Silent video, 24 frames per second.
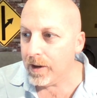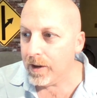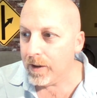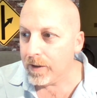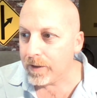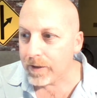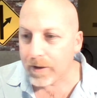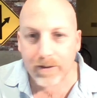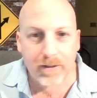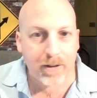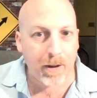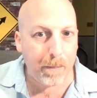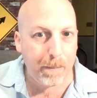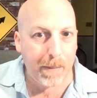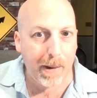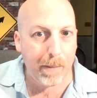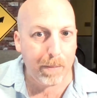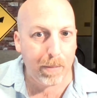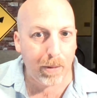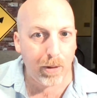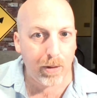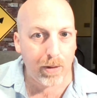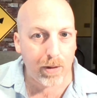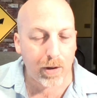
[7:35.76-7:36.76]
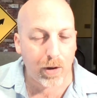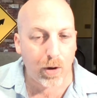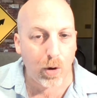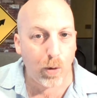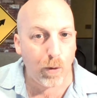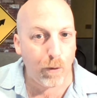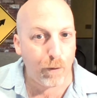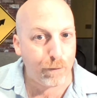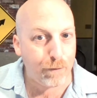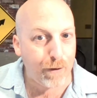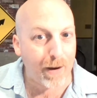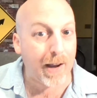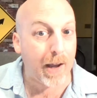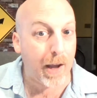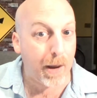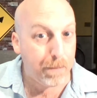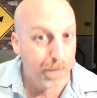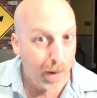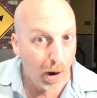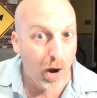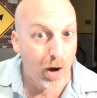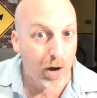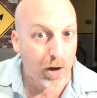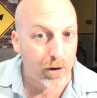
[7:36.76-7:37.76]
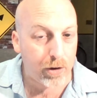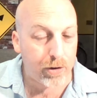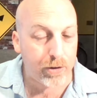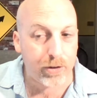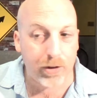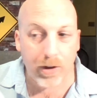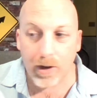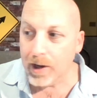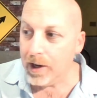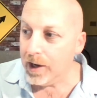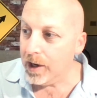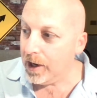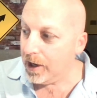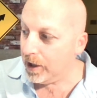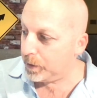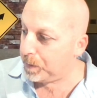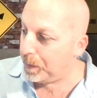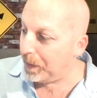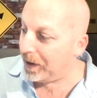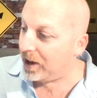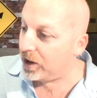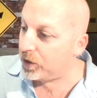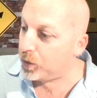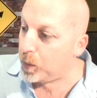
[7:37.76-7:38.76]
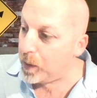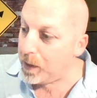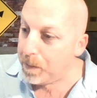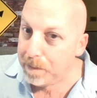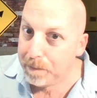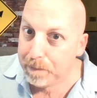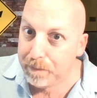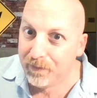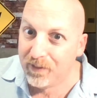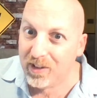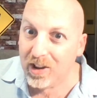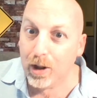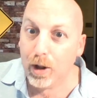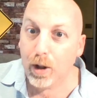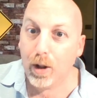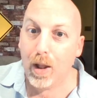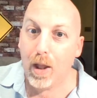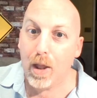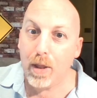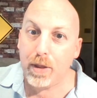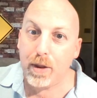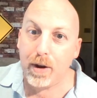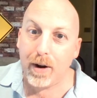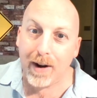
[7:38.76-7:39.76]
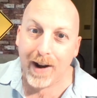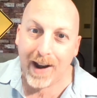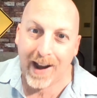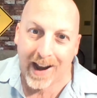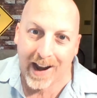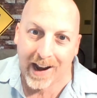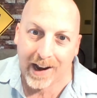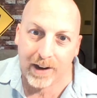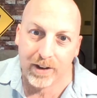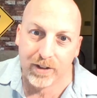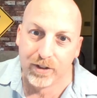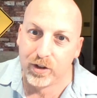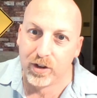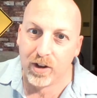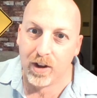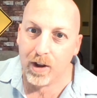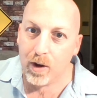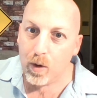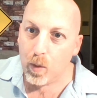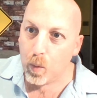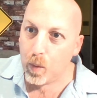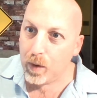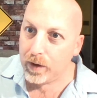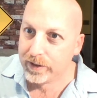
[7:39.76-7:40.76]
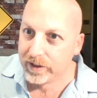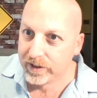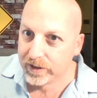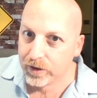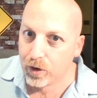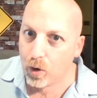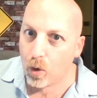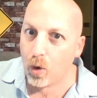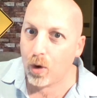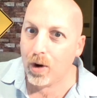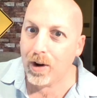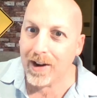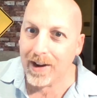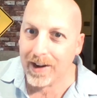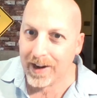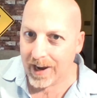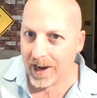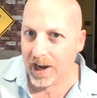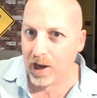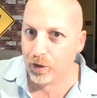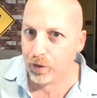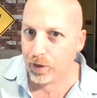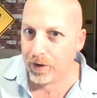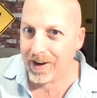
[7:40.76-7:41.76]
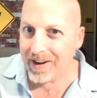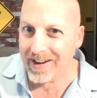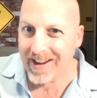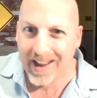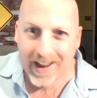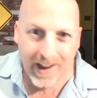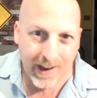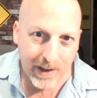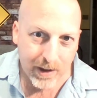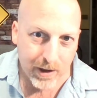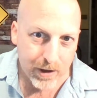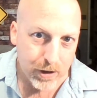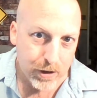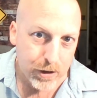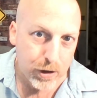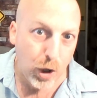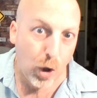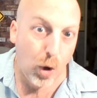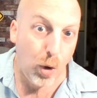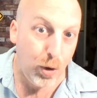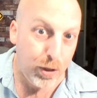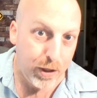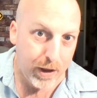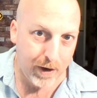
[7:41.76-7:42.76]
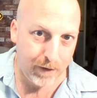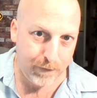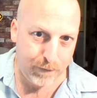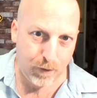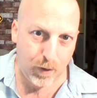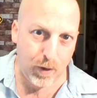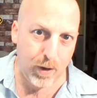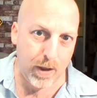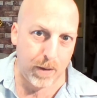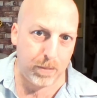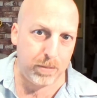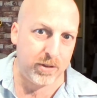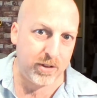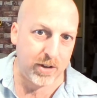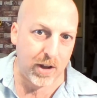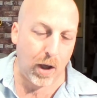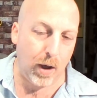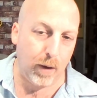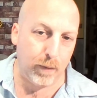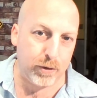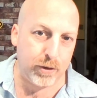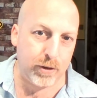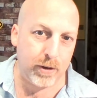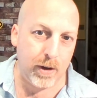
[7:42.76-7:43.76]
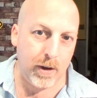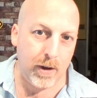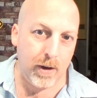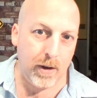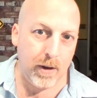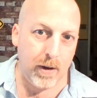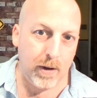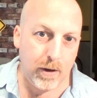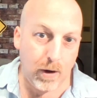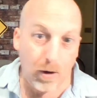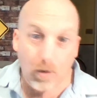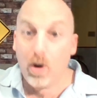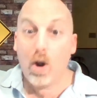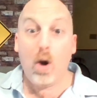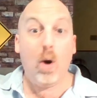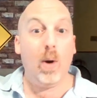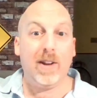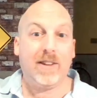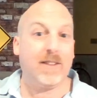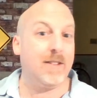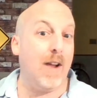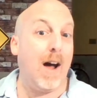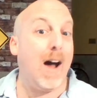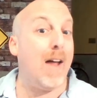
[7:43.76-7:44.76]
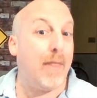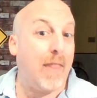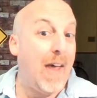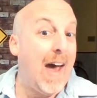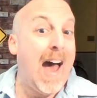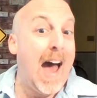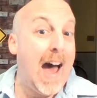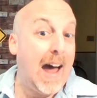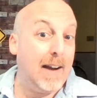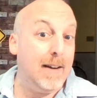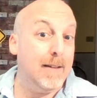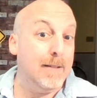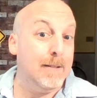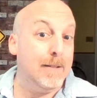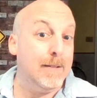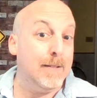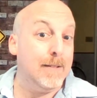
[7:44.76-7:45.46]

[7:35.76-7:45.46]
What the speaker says: that some people go fucking bonkers is because we fill their heads with scorn and hatred and loathing for themselves. No, it's not that.